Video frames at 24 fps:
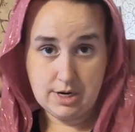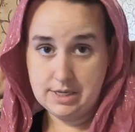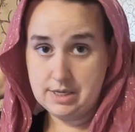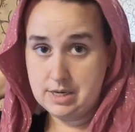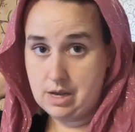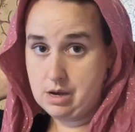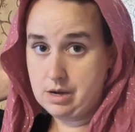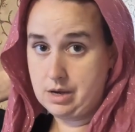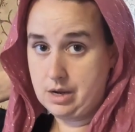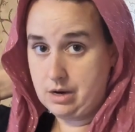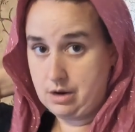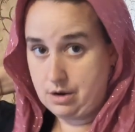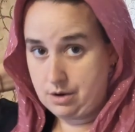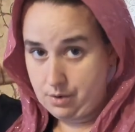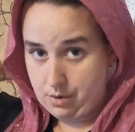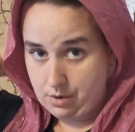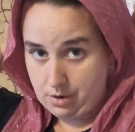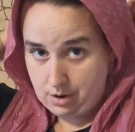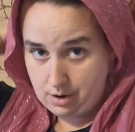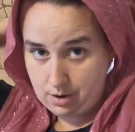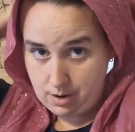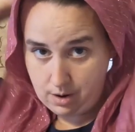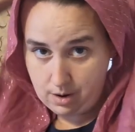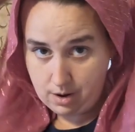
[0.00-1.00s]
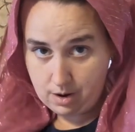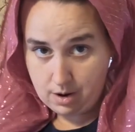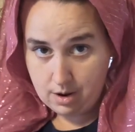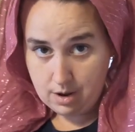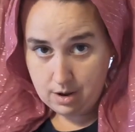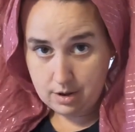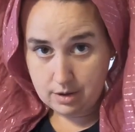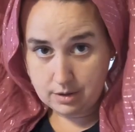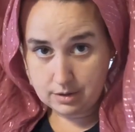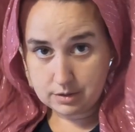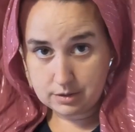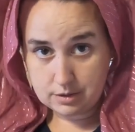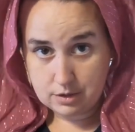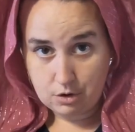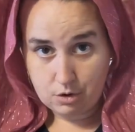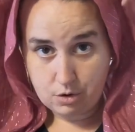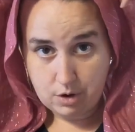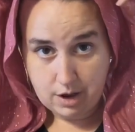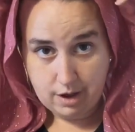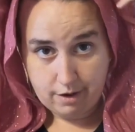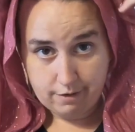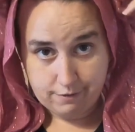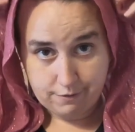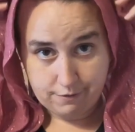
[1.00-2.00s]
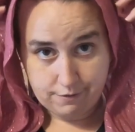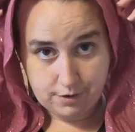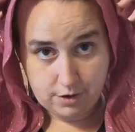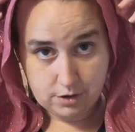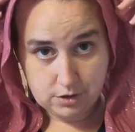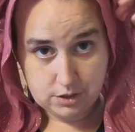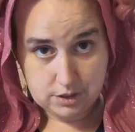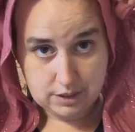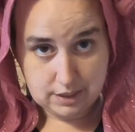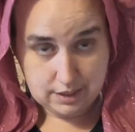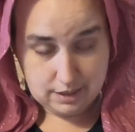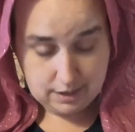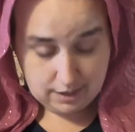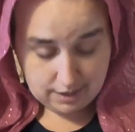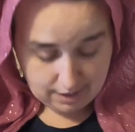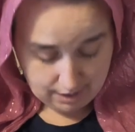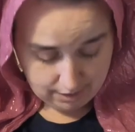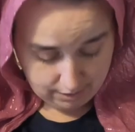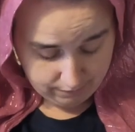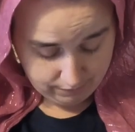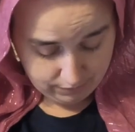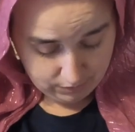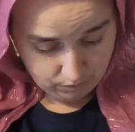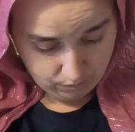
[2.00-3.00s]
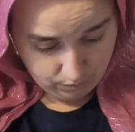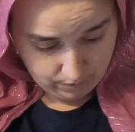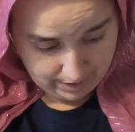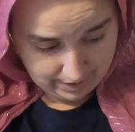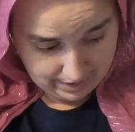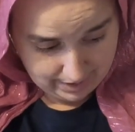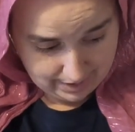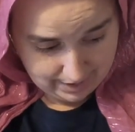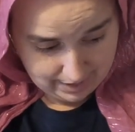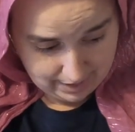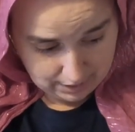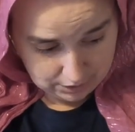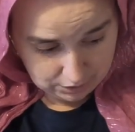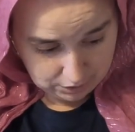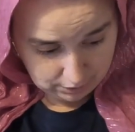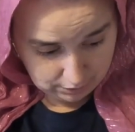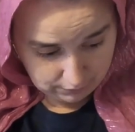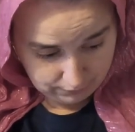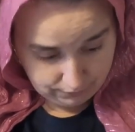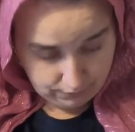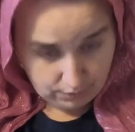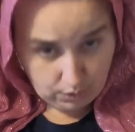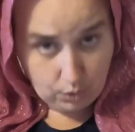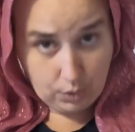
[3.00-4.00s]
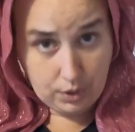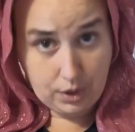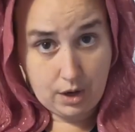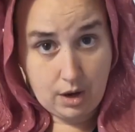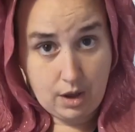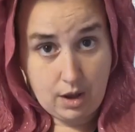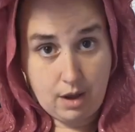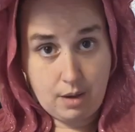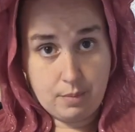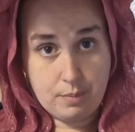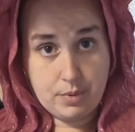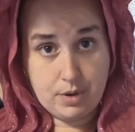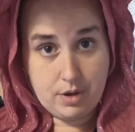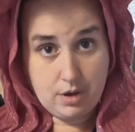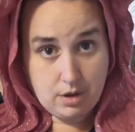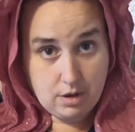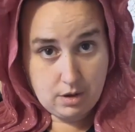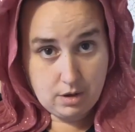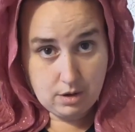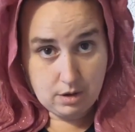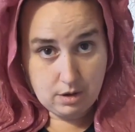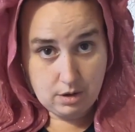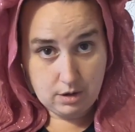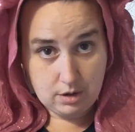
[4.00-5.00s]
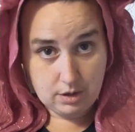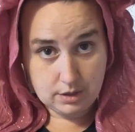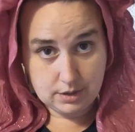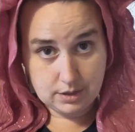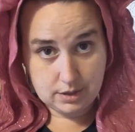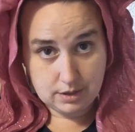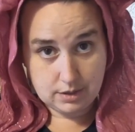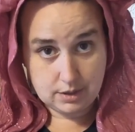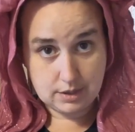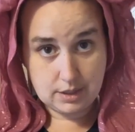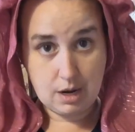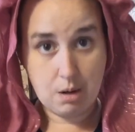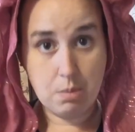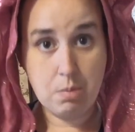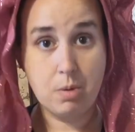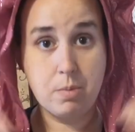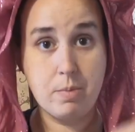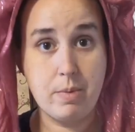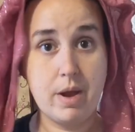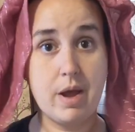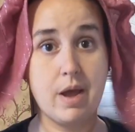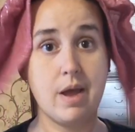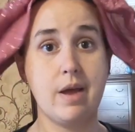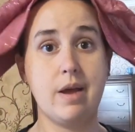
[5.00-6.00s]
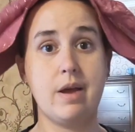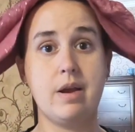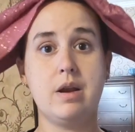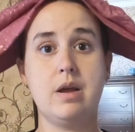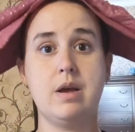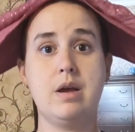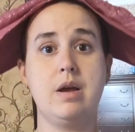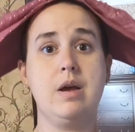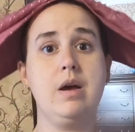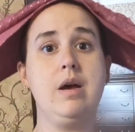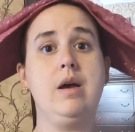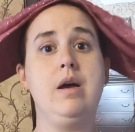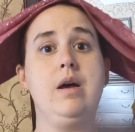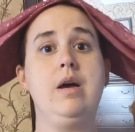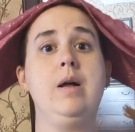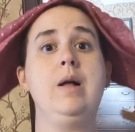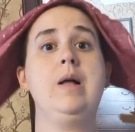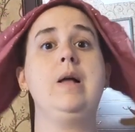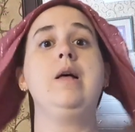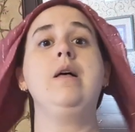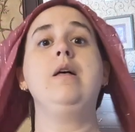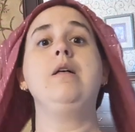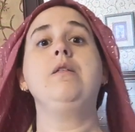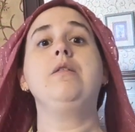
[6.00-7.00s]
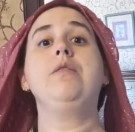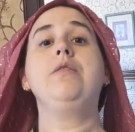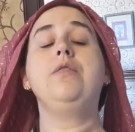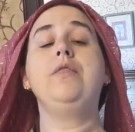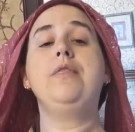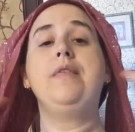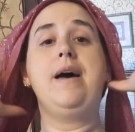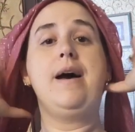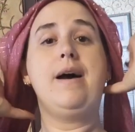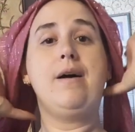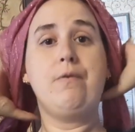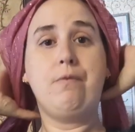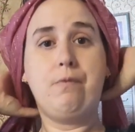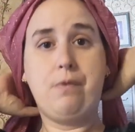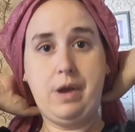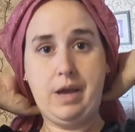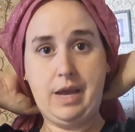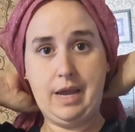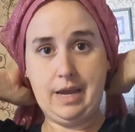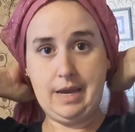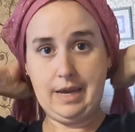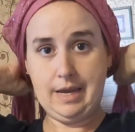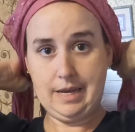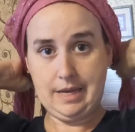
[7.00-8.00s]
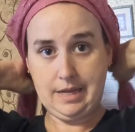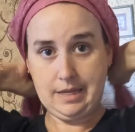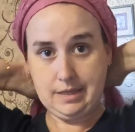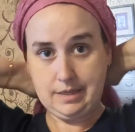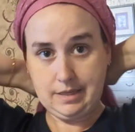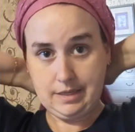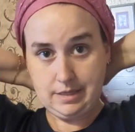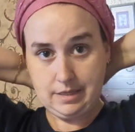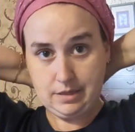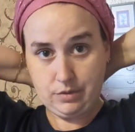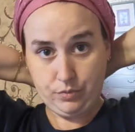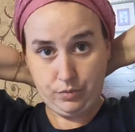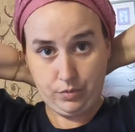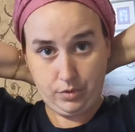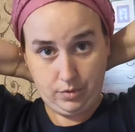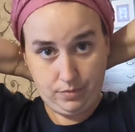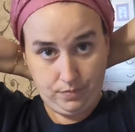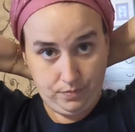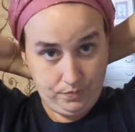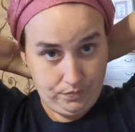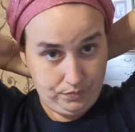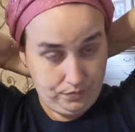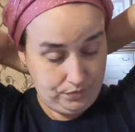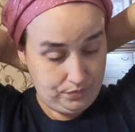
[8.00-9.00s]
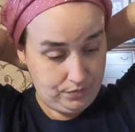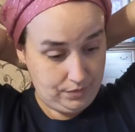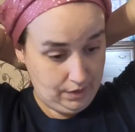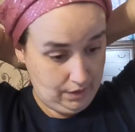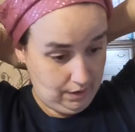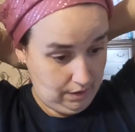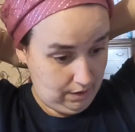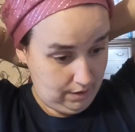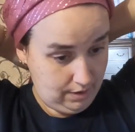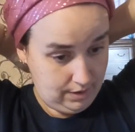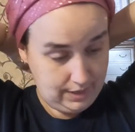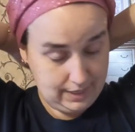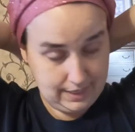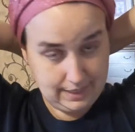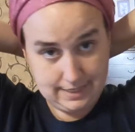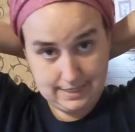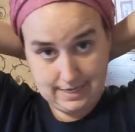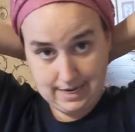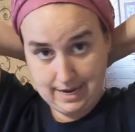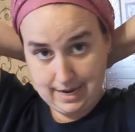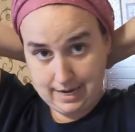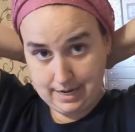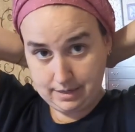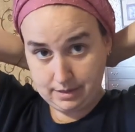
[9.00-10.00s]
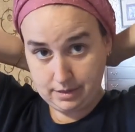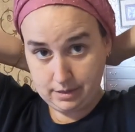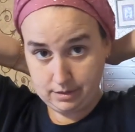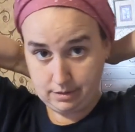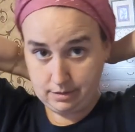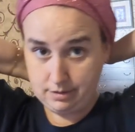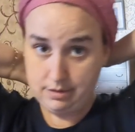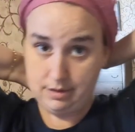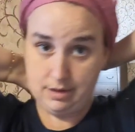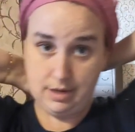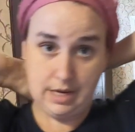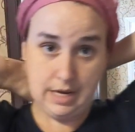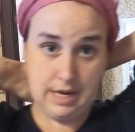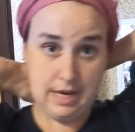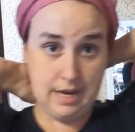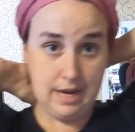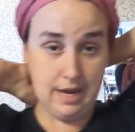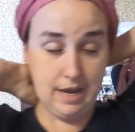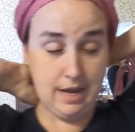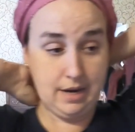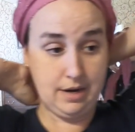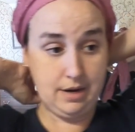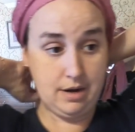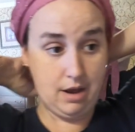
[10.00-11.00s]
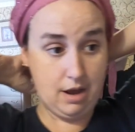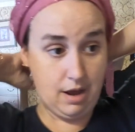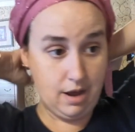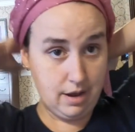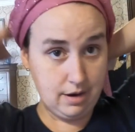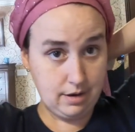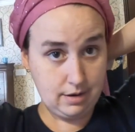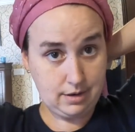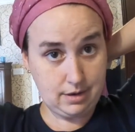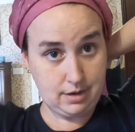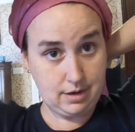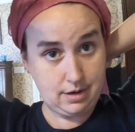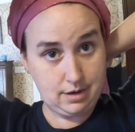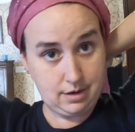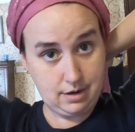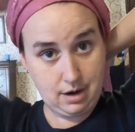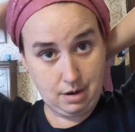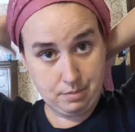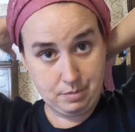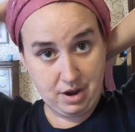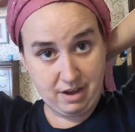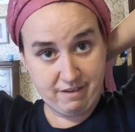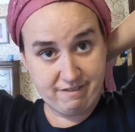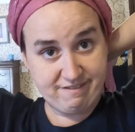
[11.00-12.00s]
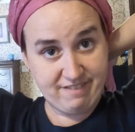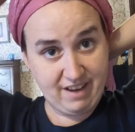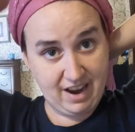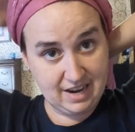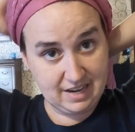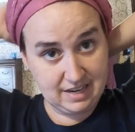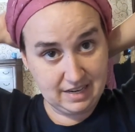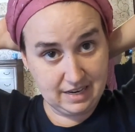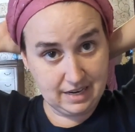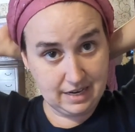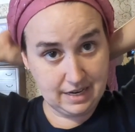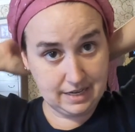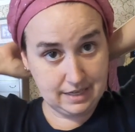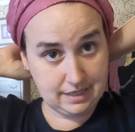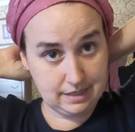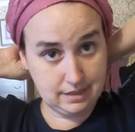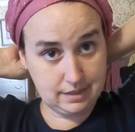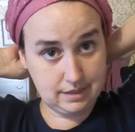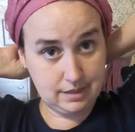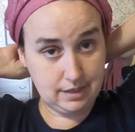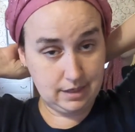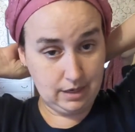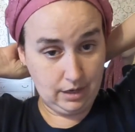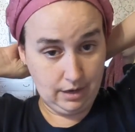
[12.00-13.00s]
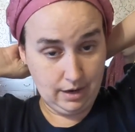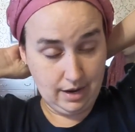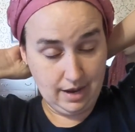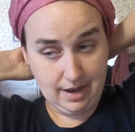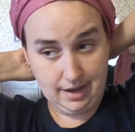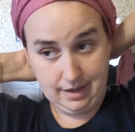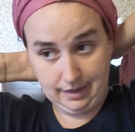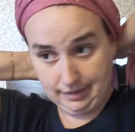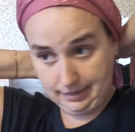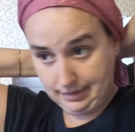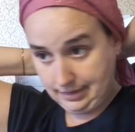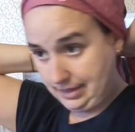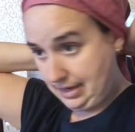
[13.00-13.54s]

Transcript: tuck it under. So at first, to get it out of the way, I just fold it up onto the top of my head. That way it's contained and I'm not fighting against it as